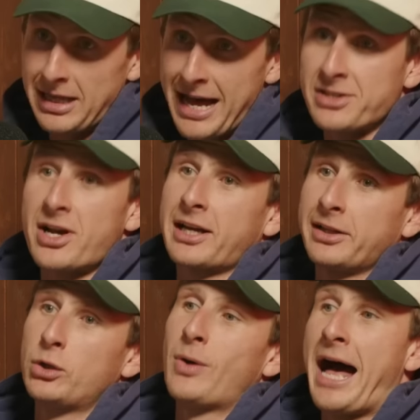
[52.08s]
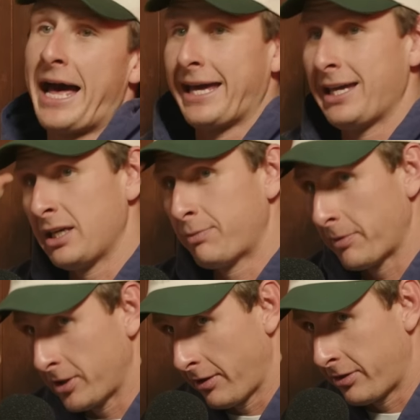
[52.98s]
As like a little, hey, you
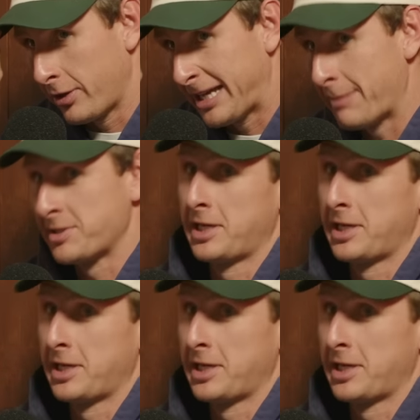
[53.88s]
probably got 30 games in